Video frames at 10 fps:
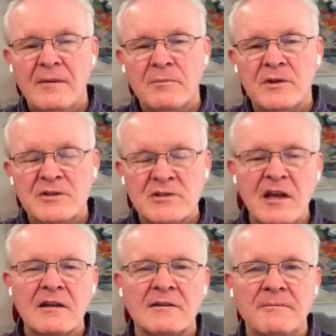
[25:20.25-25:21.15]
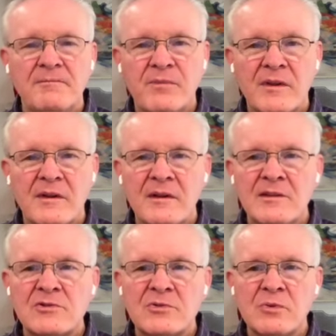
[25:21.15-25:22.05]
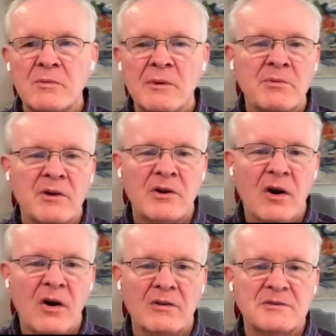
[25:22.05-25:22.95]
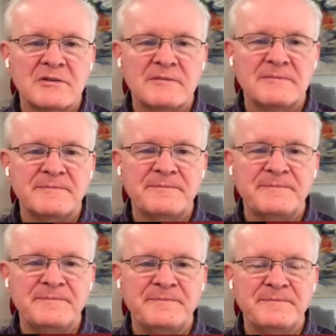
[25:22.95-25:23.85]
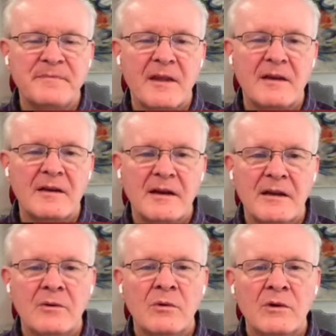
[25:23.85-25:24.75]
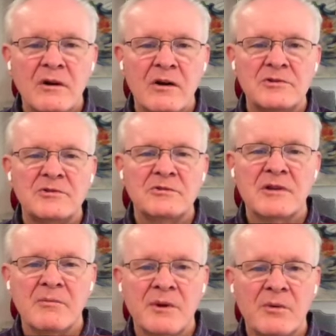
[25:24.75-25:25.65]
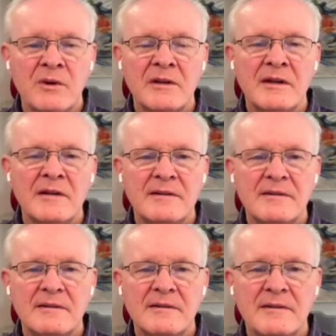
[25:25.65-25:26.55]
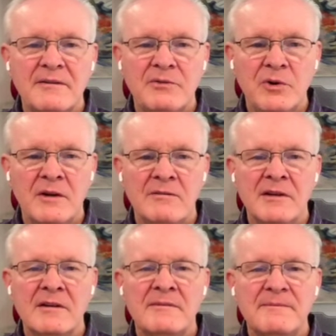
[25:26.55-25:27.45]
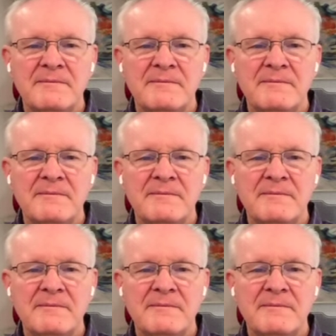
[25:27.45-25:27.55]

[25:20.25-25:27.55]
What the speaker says: But the second is to remember the cost. It will cost you something one day if you give in.